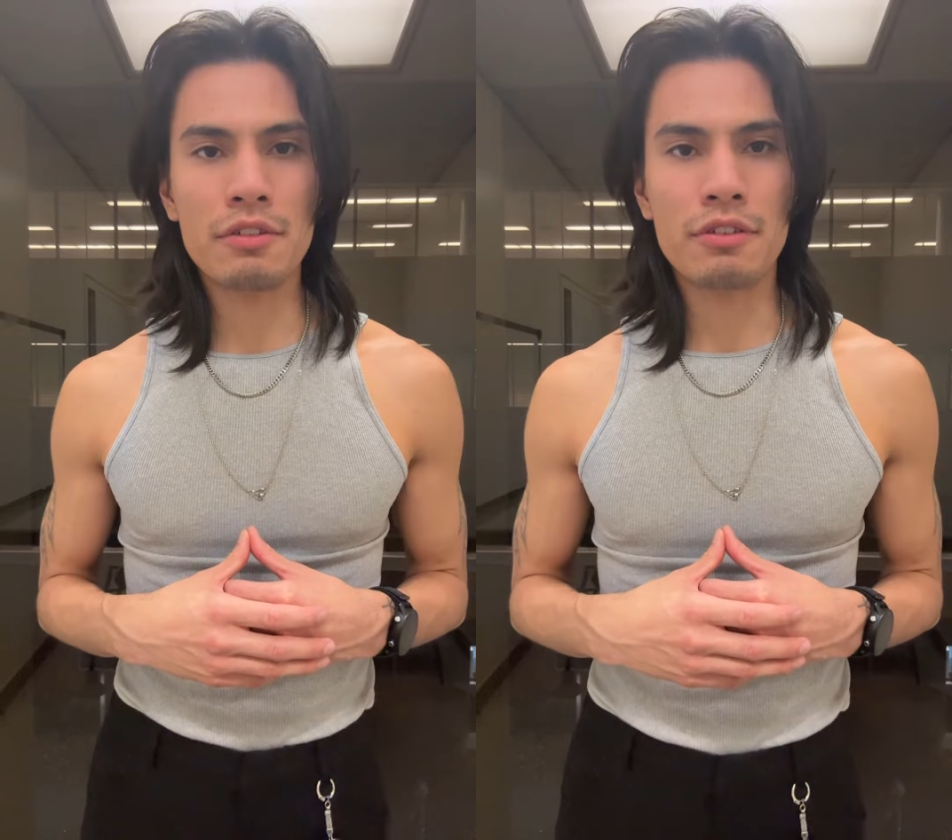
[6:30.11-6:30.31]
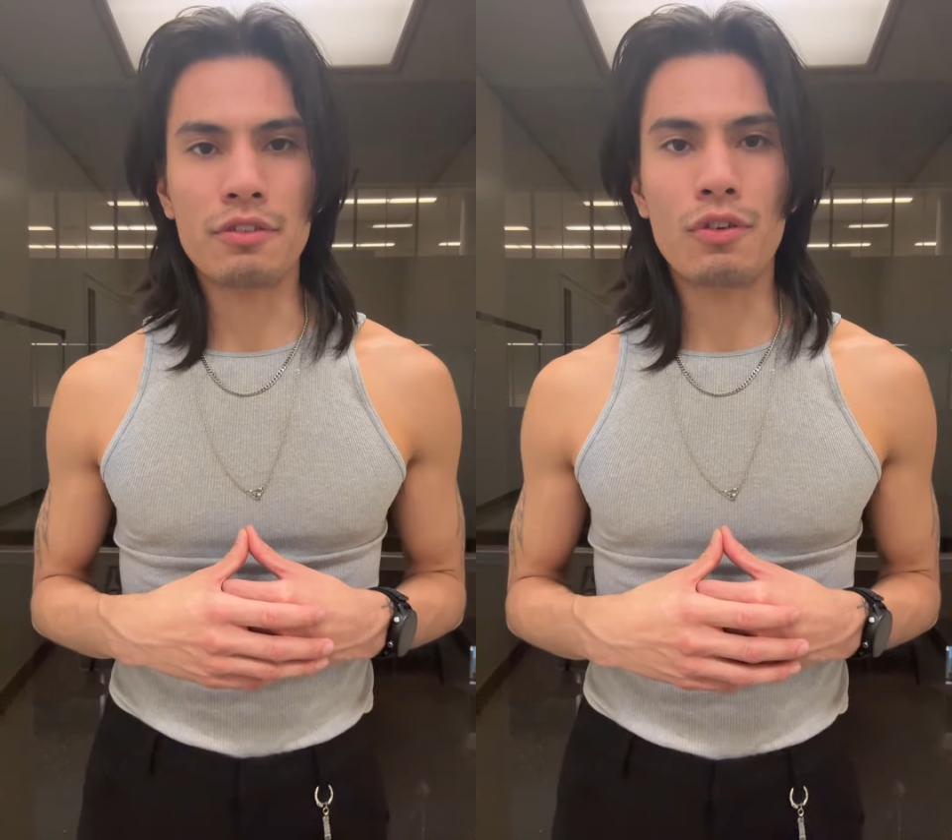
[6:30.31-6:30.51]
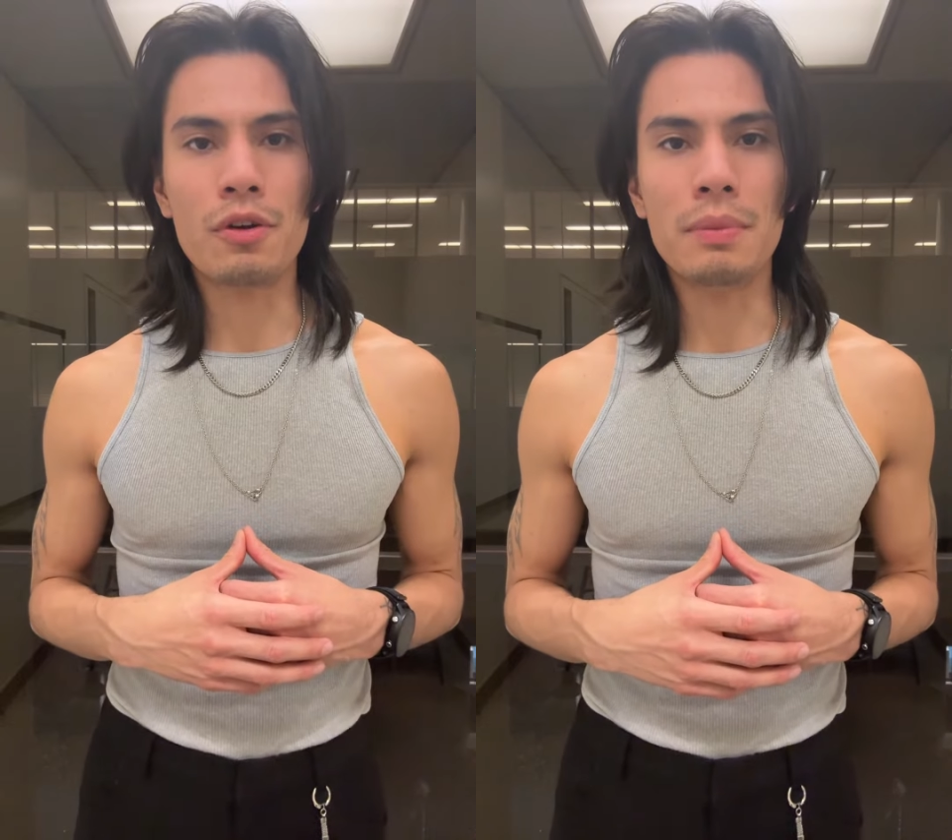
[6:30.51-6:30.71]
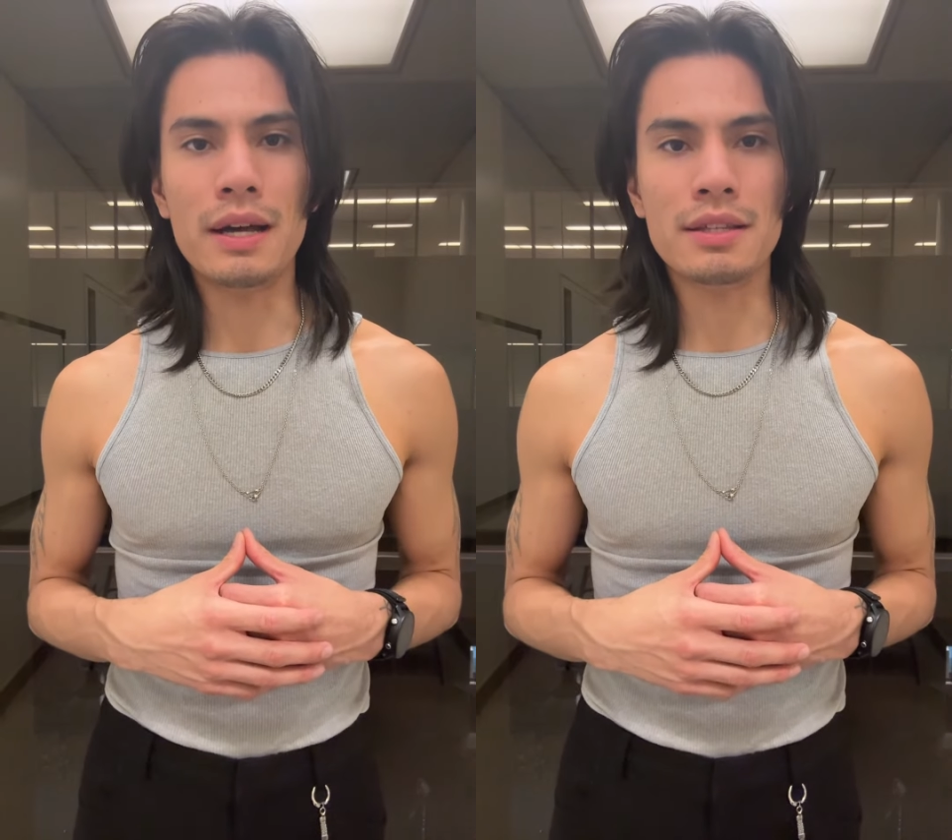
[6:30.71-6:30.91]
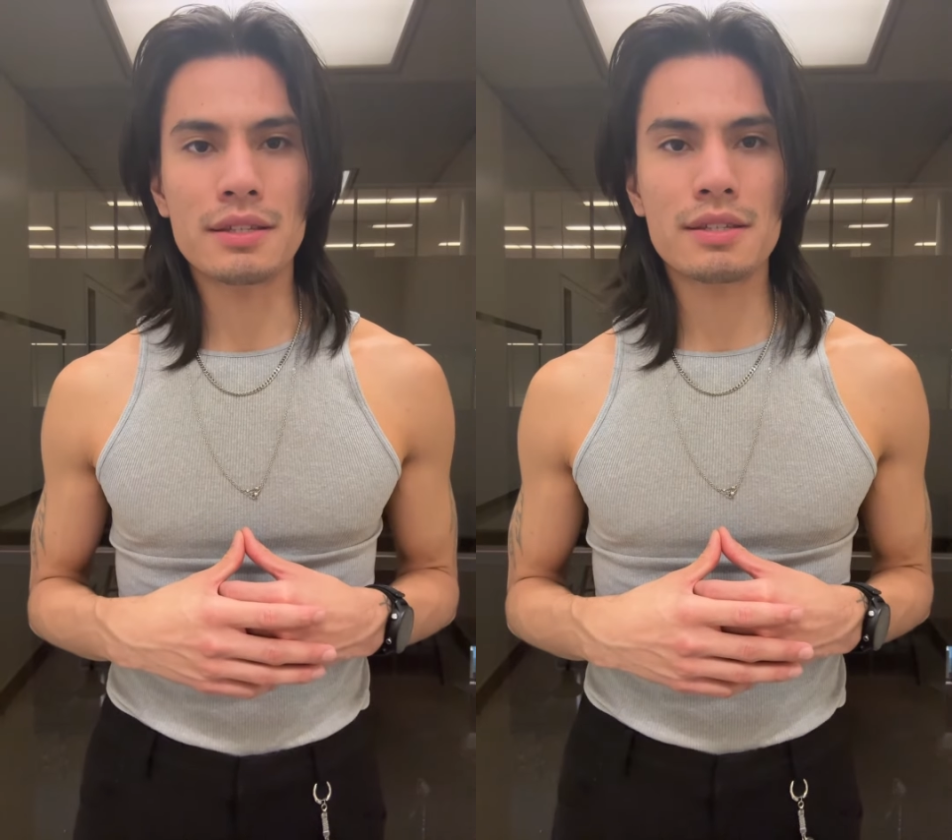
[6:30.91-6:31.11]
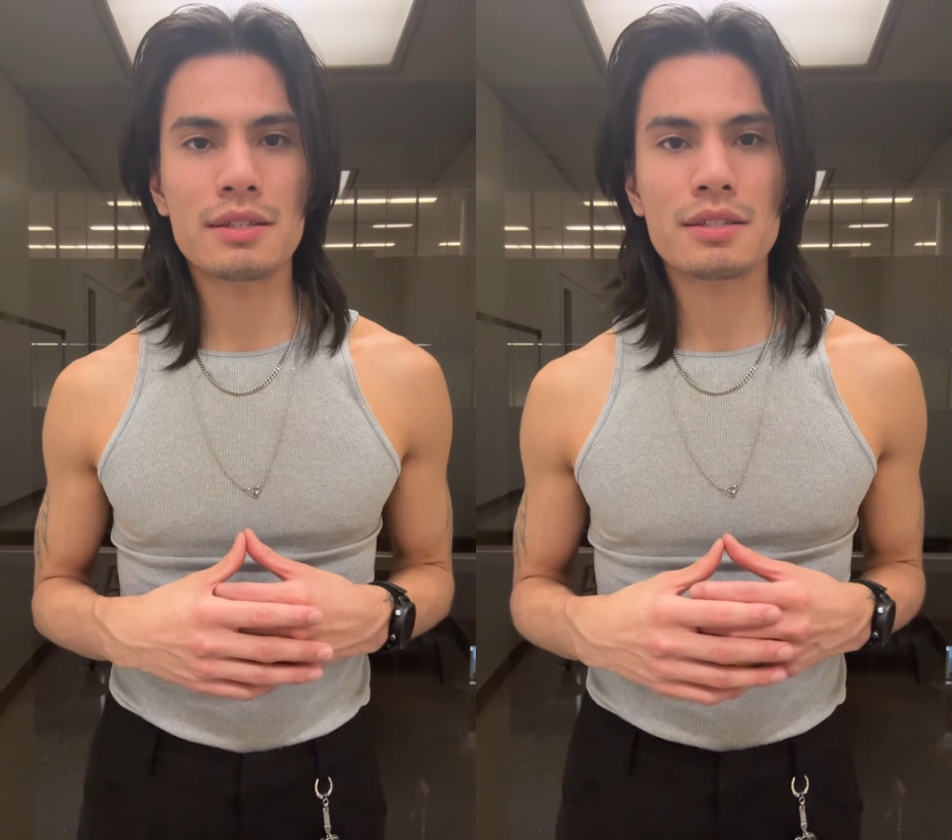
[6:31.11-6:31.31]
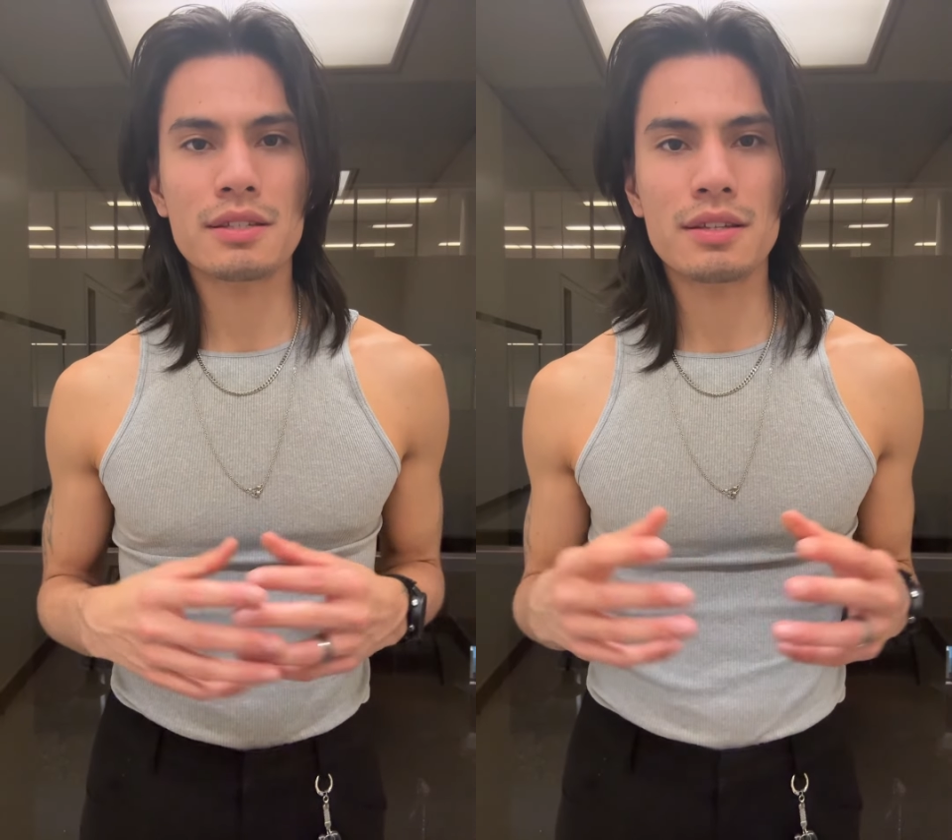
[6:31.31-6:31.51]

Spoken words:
for 4 months.